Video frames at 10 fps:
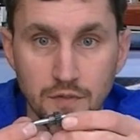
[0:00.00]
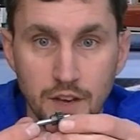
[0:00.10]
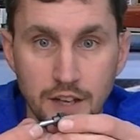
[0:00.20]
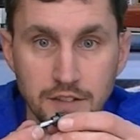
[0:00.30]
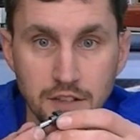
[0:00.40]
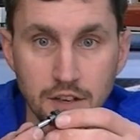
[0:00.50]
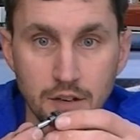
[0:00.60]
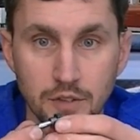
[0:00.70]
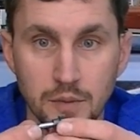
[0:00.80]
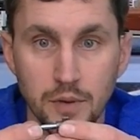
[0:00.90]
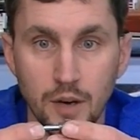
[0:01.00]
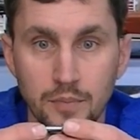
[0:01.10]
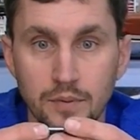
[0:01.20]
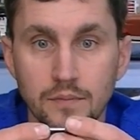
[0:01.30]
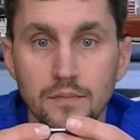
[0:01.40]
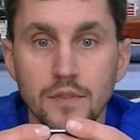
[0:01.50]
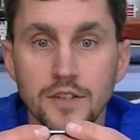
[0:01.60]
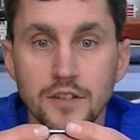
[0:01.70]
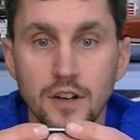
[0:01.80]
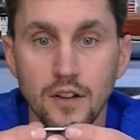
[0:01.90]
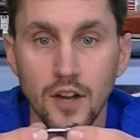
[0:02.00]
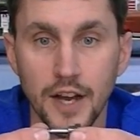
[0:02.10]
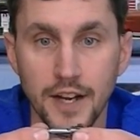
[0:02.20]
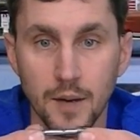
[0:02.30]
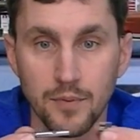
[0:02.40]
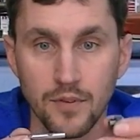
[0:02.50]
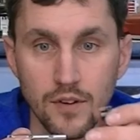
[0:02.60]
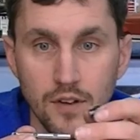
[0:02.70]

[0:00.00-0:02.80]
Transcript: fancy gear with the bump is going to line up